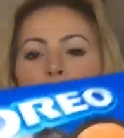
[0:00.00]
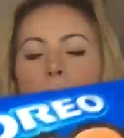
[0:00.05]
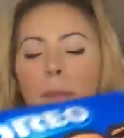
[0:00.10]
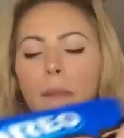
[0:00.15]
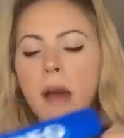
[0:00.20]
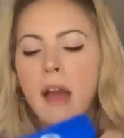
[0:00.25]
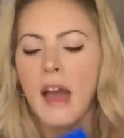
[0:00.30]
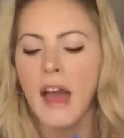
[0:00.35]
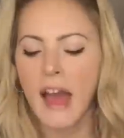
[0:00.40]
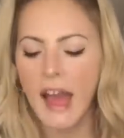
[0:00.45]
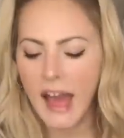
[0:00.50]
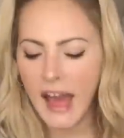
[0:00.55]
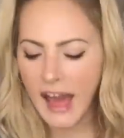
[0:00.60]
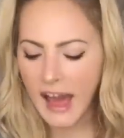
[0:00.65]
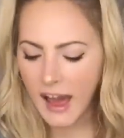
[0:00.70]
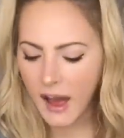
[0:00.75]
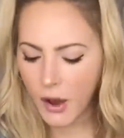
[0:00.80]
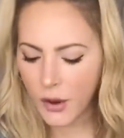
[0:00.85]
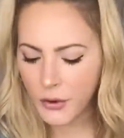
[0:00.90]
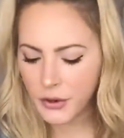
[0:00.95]
them.
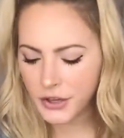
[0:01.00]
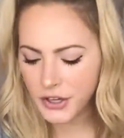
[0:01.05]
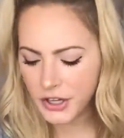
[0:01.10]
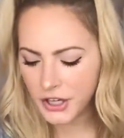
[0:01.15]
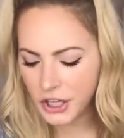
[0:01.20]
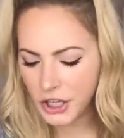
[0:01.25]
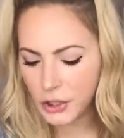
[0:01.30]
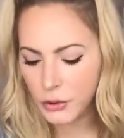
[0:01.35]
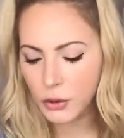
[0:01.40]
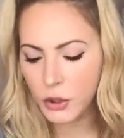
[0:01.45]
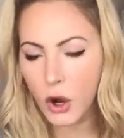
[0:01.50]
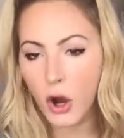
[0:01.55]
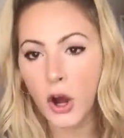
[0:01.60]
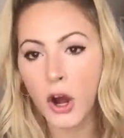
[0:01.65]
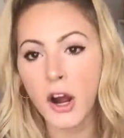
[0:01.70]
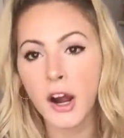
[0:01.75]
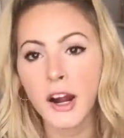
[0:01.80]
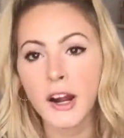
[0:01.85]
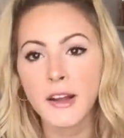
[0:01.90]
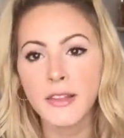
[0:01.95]
How cute
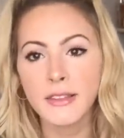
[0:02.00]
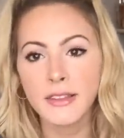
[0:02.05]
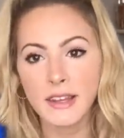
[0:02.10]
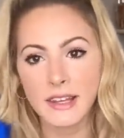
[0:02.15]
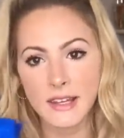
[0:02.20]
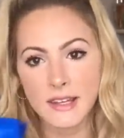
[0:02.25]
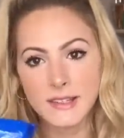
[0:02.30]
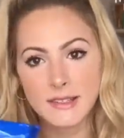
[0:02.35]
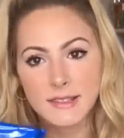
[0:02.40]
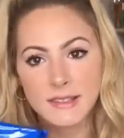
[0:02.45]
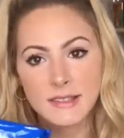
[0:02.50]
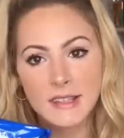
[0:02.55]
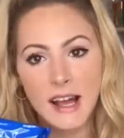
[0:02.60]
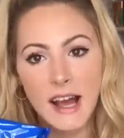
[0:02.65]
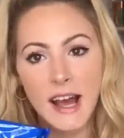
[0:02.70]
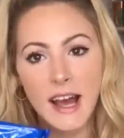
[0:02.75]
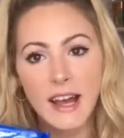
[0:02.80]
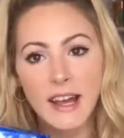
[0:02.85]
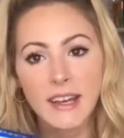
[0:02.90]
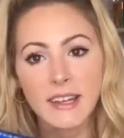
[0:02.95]
are these?
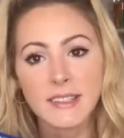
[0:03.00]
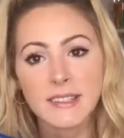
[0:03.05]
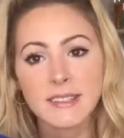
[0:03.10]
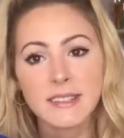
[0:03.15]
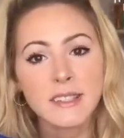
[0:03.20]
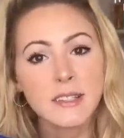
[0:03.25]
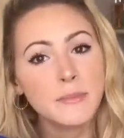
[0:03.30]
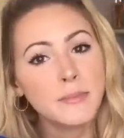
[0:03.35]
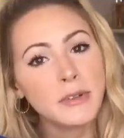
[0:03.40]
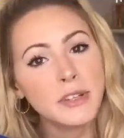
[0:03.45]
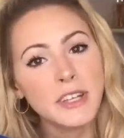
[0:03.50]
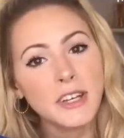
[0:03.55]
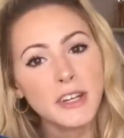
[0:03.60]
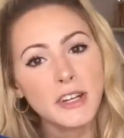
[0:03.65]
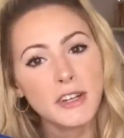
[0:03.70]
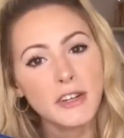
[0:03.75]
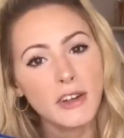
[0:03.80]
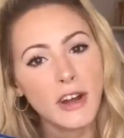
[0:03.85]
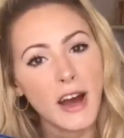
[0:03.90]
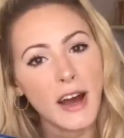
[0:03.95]
I simply
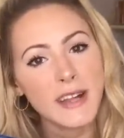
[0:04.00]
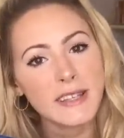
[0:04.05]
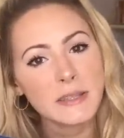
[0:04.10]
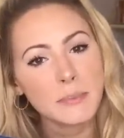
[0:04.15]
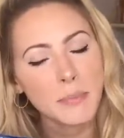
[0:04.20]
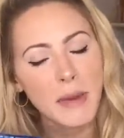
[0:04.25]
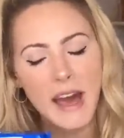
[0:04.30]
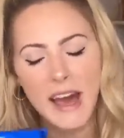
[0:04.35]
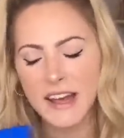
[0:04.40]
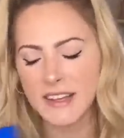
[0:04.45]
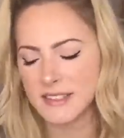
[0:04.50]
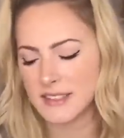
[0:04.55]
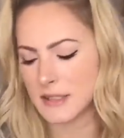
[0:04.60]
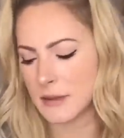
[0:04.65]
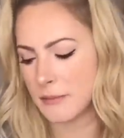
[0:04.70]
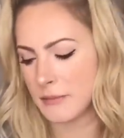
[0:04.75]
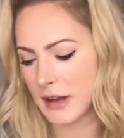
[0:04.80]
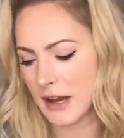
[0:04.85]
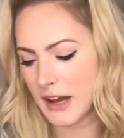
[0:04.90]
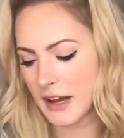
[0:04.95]
could not pass
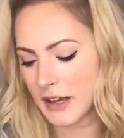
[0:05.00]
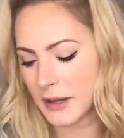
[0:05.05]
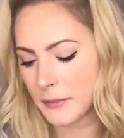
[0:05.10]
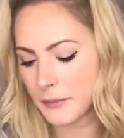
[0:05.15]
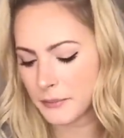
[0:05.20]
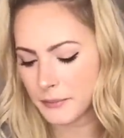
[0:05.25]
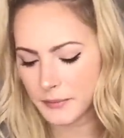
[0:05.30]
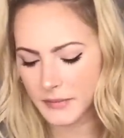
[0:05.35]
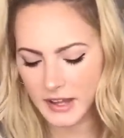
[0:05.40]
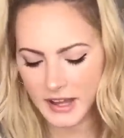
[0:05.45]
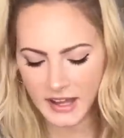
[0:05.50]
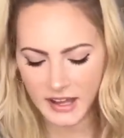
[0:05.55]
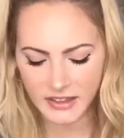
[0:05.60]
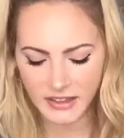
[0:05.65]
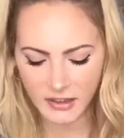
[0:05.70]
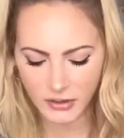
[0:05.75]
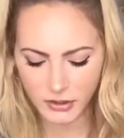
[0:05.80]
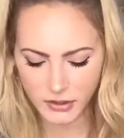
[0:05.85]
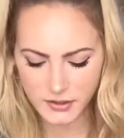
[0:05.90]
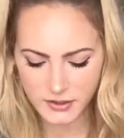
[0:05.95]
them by. Okay,
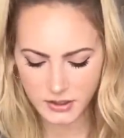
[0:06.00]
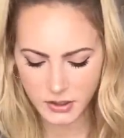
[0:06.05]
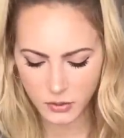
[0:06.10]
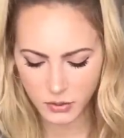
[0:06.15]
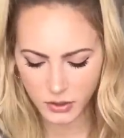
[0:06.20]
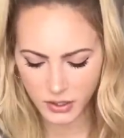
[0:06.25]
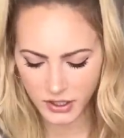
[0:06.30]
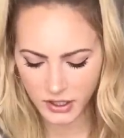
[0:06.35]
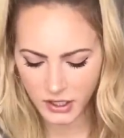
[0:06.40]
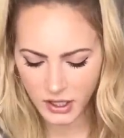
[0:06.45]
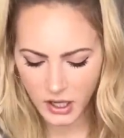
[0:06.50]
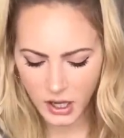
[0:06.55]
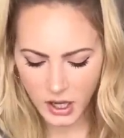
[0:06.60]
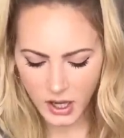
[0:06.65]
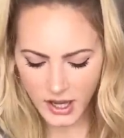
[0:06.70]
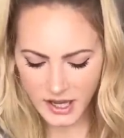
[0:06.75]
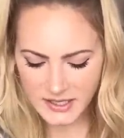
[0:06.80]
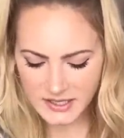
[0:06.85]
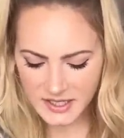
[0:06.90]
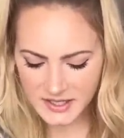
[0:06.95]
they look so good. It
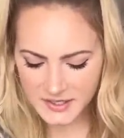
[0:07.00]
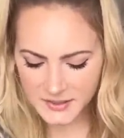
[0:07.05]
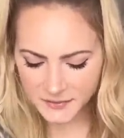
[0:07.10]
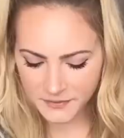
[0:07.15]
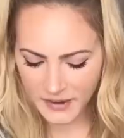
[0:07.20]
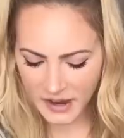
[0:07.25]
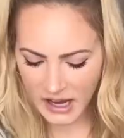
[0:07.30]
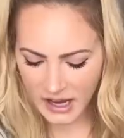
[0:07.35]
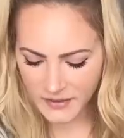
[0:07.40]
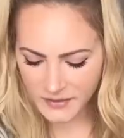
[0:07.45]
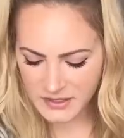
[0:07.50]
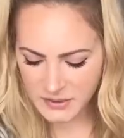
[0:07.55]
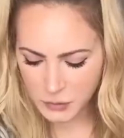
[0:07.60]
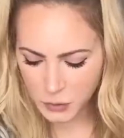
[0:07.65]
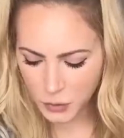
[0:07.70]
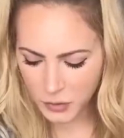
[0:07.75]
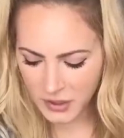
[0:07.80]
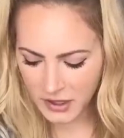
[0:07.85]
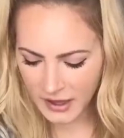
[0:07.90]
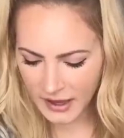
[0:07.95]
says five
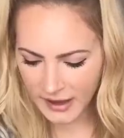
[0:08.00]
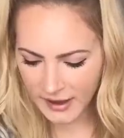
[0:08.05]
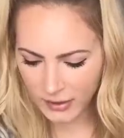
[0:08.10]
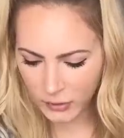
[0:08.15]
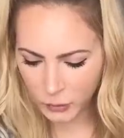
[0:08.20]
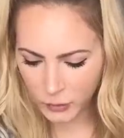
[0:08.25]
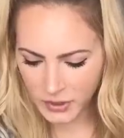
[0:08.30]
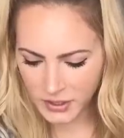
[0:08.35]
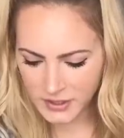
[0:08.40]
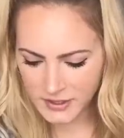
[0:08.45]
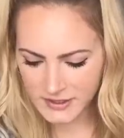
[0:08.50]
spooky Halloween